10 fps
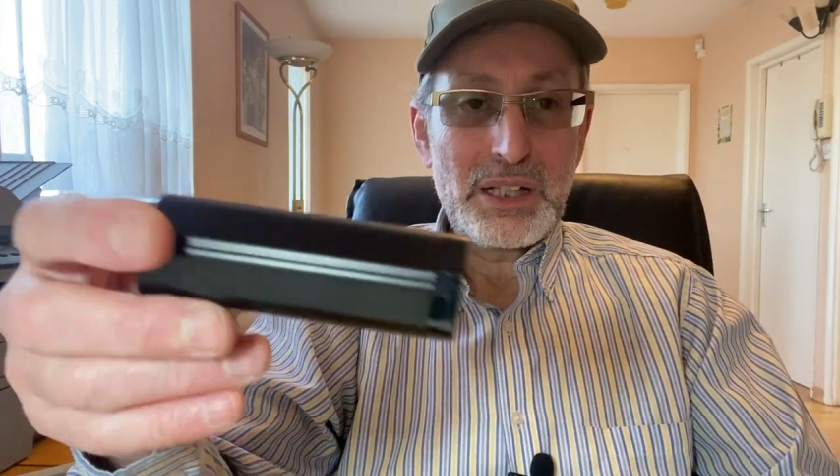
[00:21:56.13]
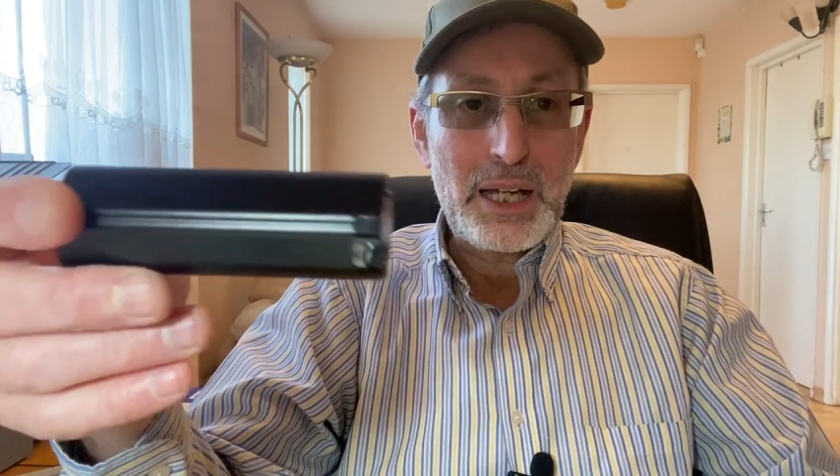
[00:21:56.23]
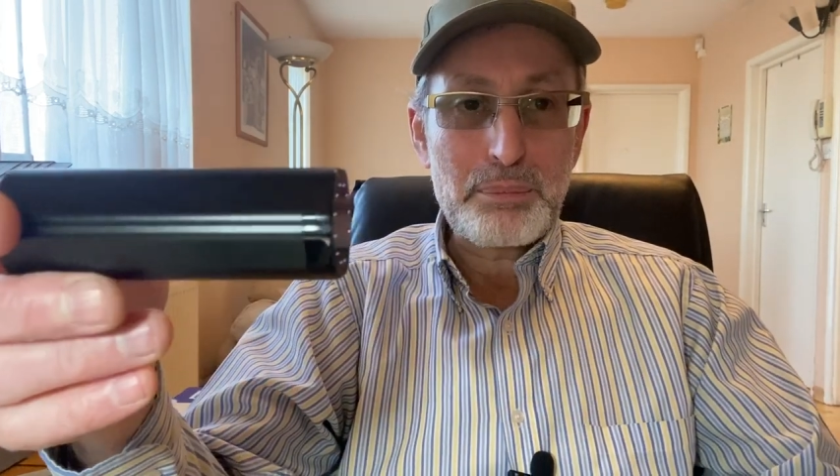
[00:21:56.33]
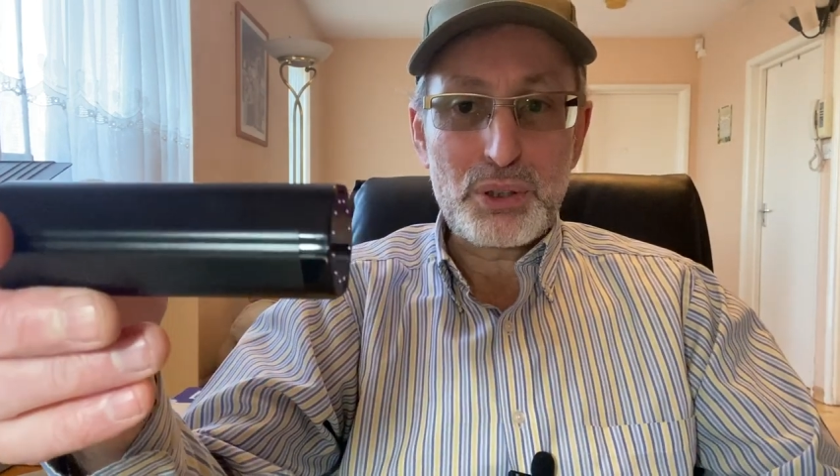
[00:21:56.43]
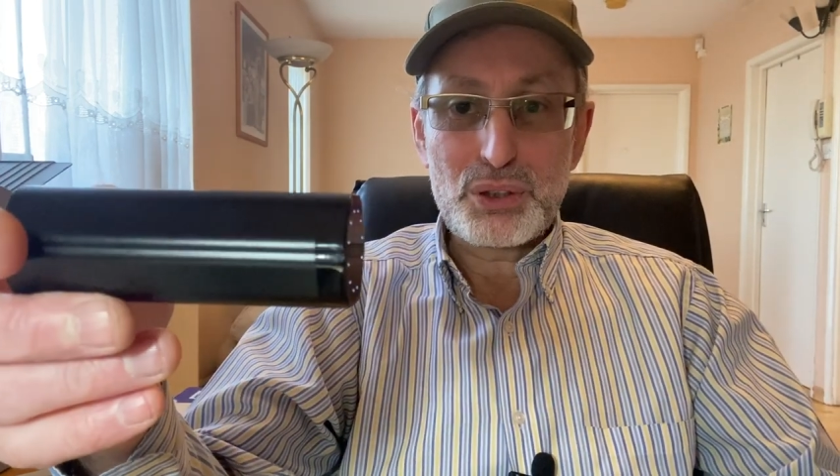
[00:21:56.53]

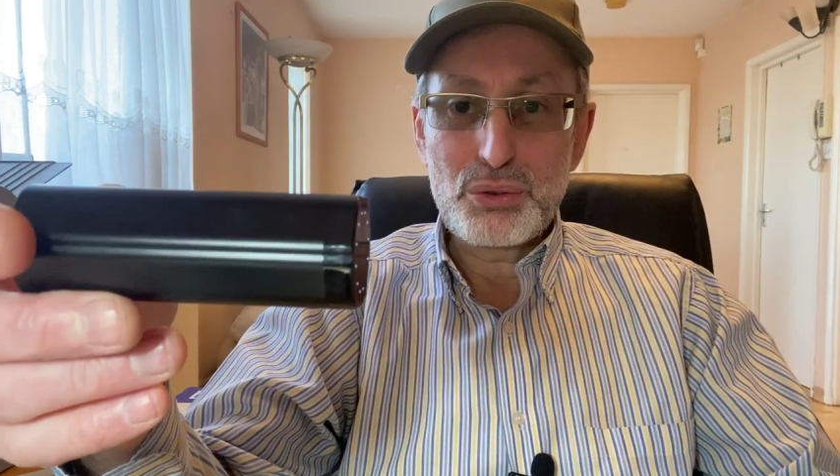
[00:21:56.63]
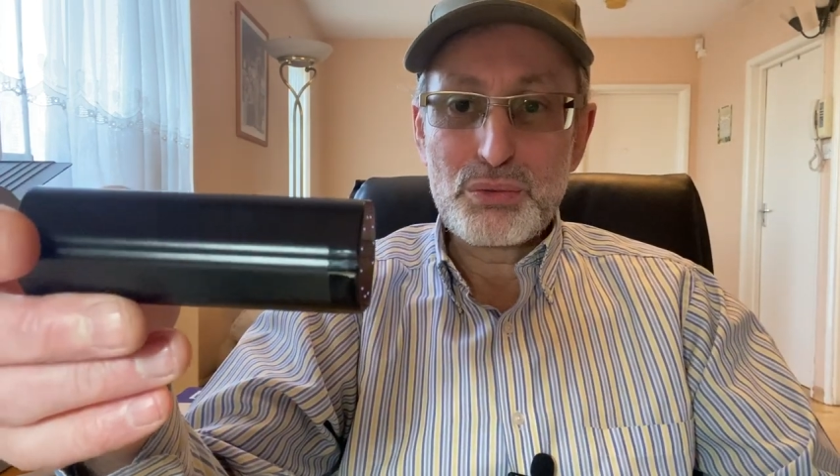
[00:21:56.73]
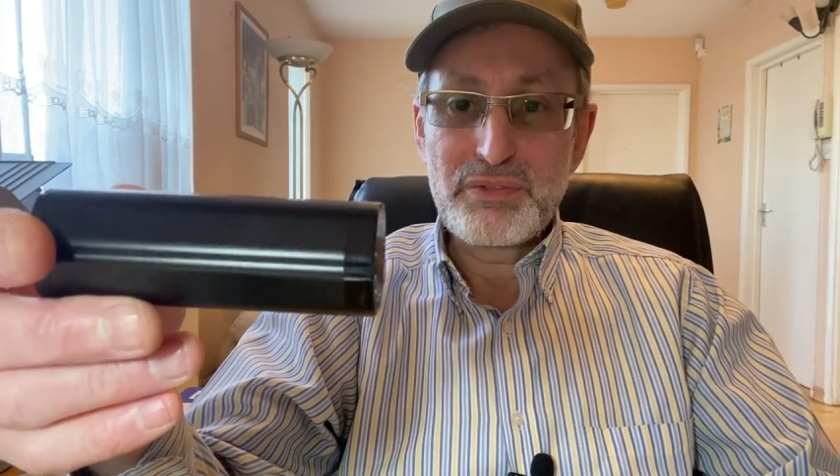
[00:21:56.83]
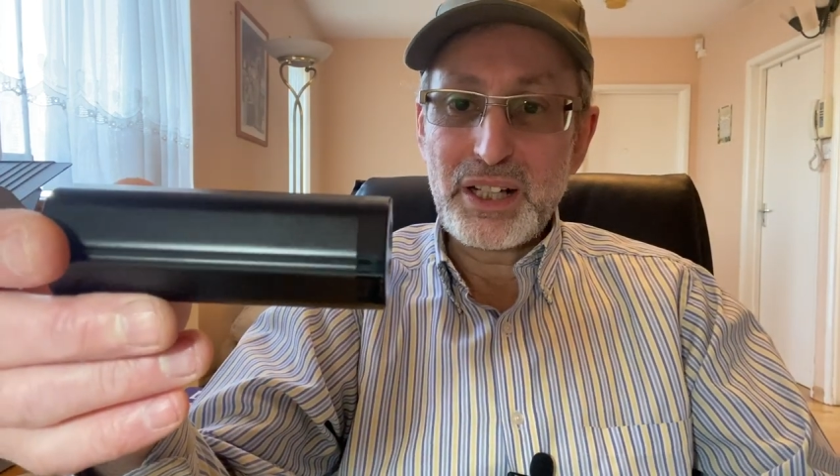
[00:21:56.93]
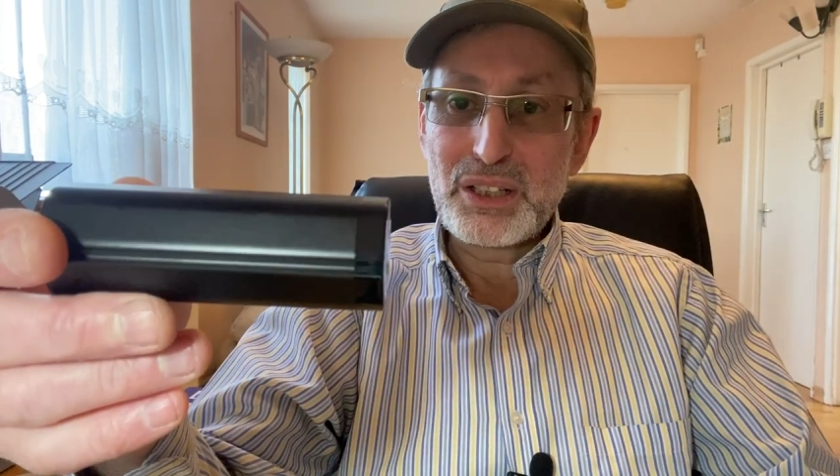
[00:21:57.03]
Apple do
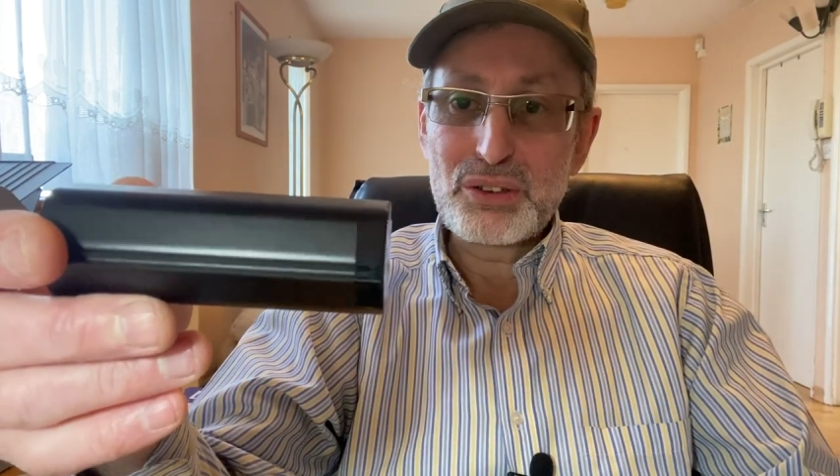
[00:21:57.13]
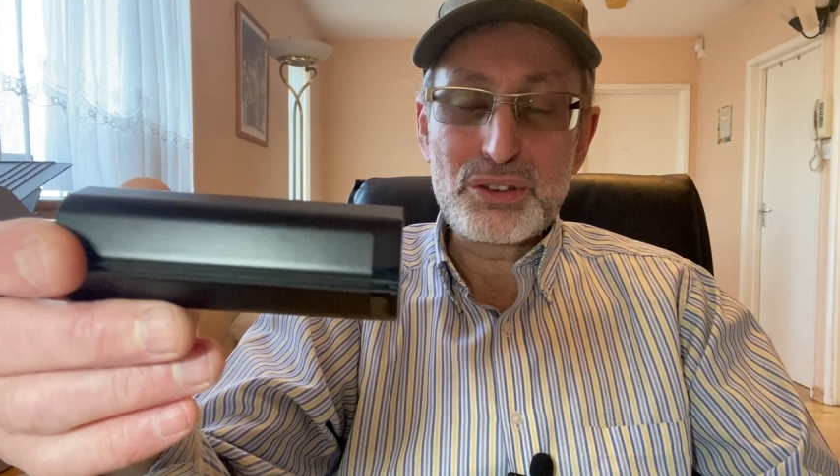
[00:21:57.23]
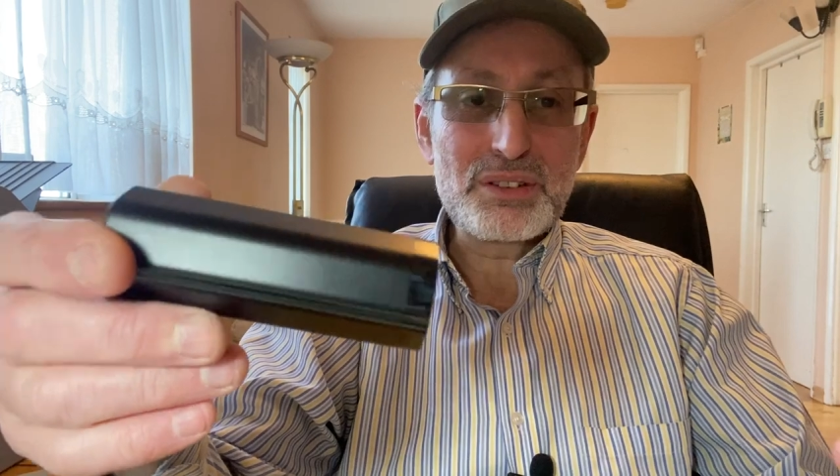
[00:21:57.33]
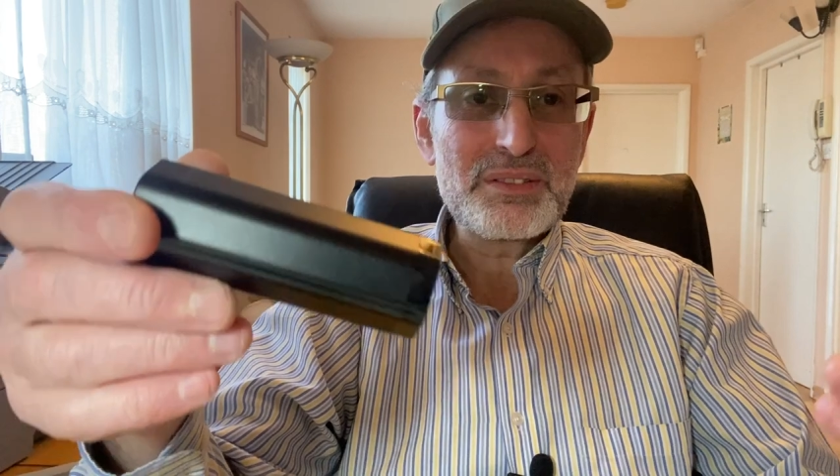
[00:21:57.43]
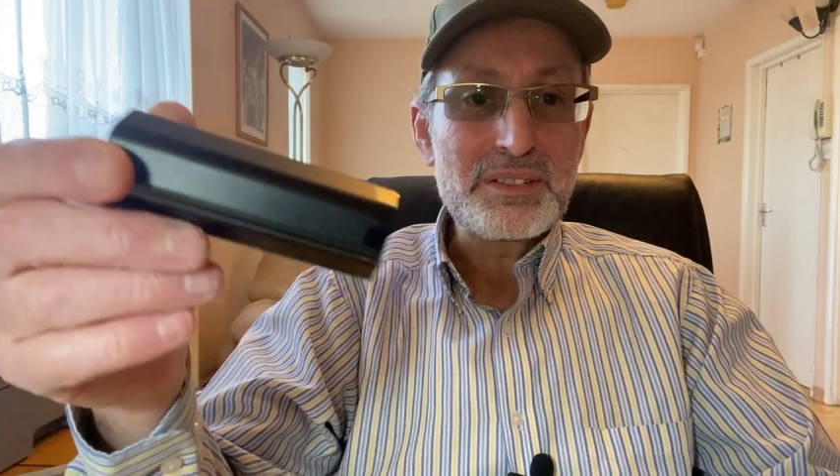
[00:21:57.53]
very
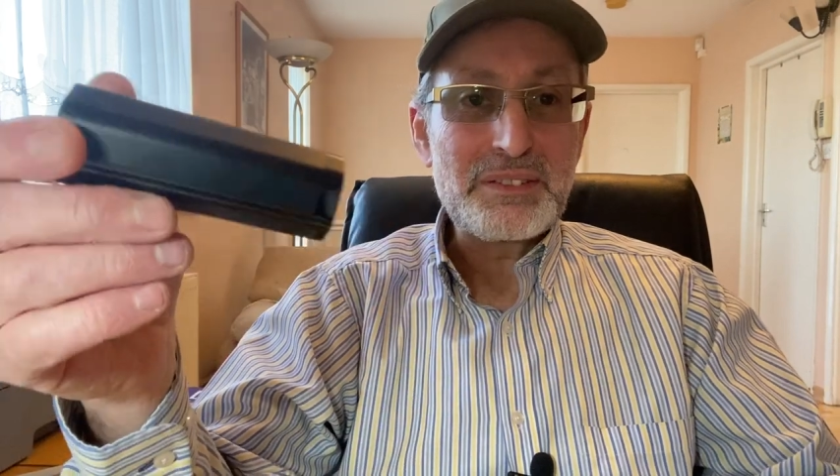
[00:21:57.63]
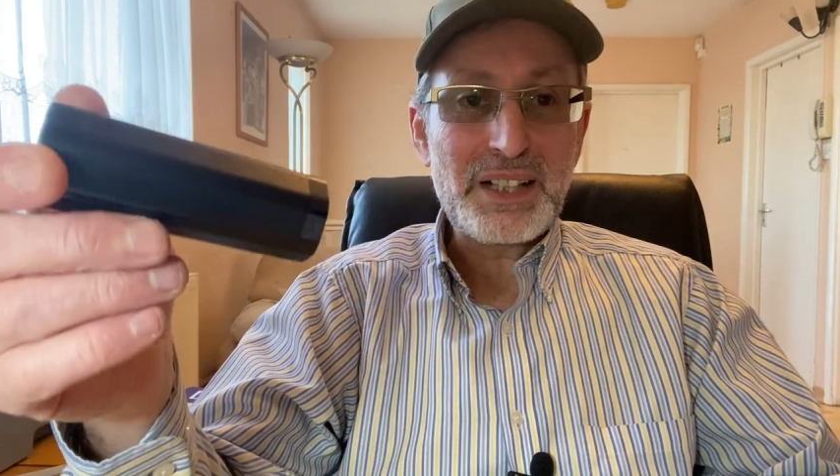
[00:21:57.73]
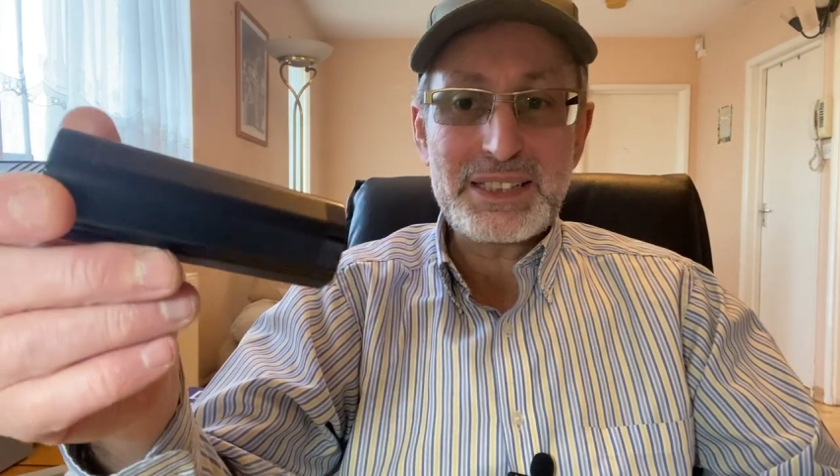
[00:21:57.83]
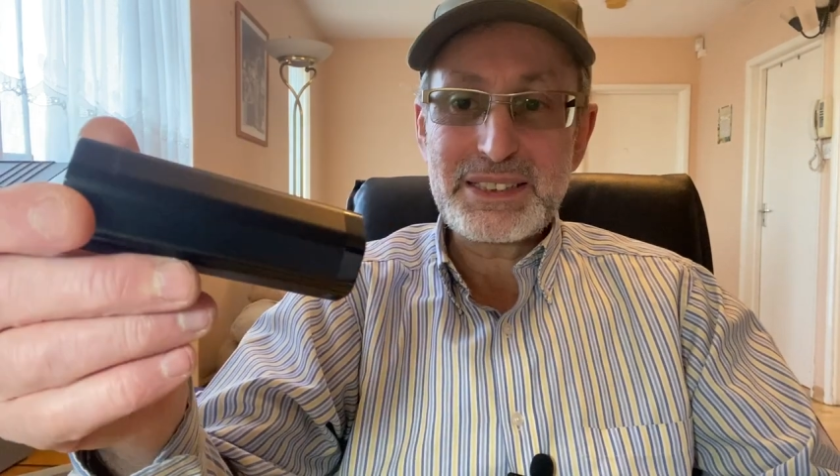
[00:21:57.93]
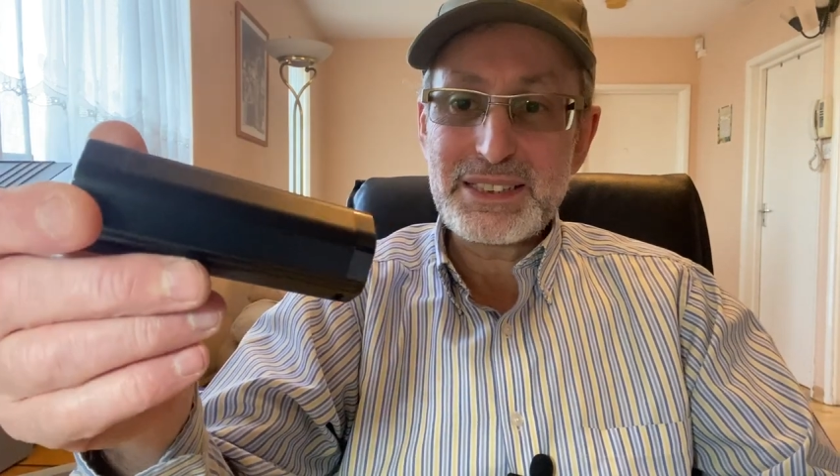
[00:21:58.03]
good
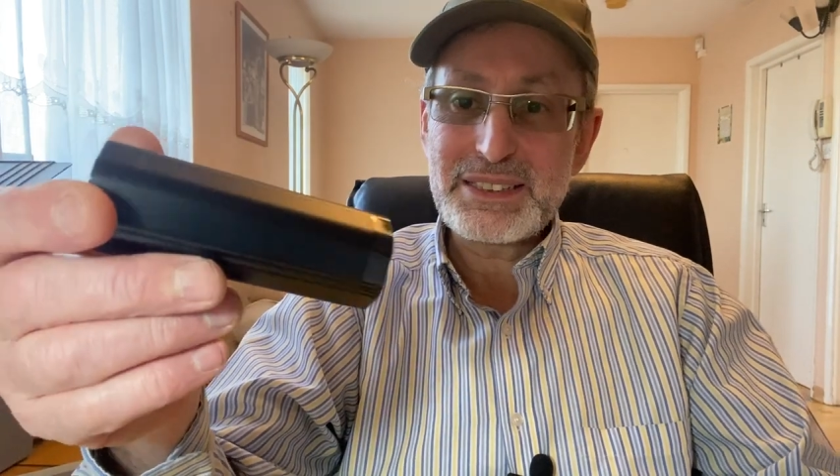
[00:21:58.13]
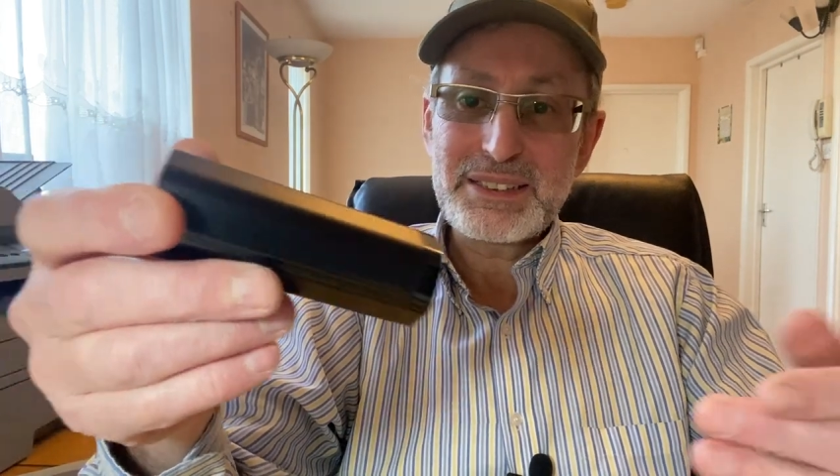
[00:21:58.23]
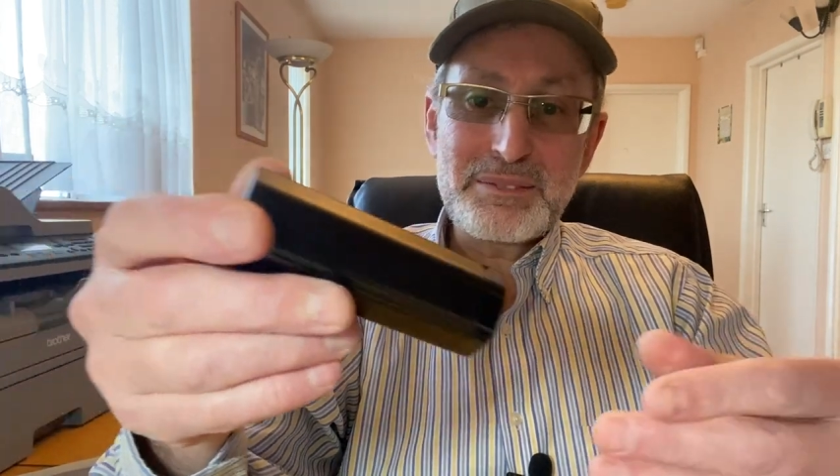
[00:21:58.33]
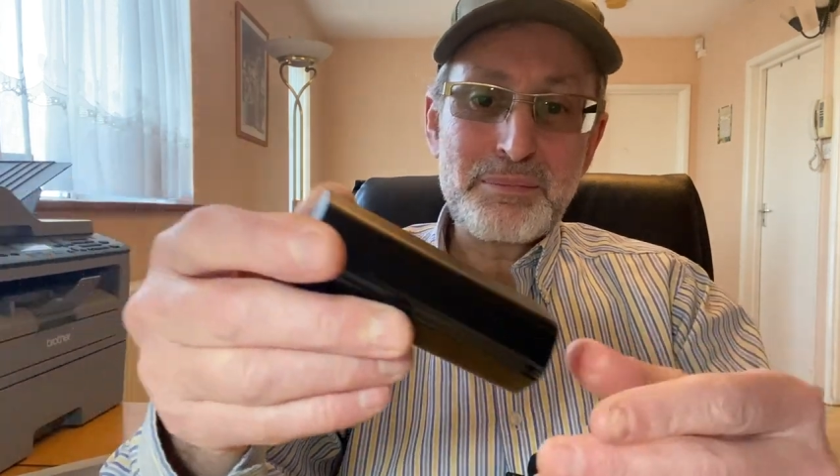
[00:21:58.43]
devices,